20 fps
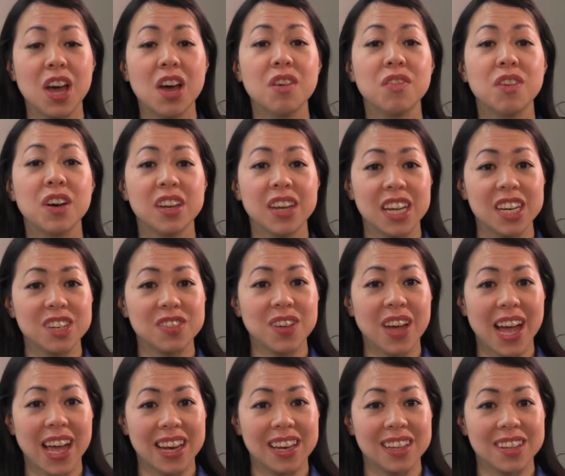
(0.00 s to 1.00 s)
financial
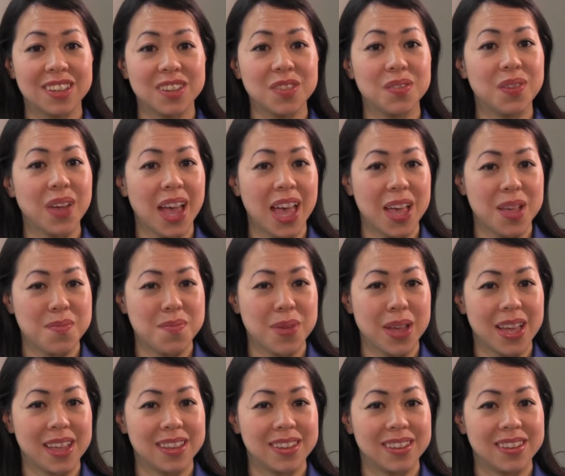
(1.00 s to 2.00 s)
analyst for AM
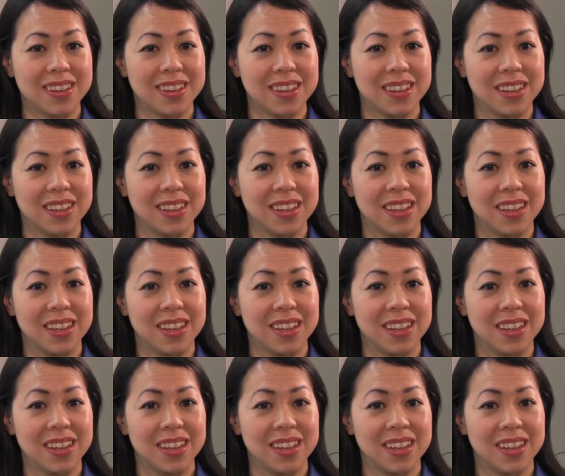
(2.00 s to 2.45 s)
Best.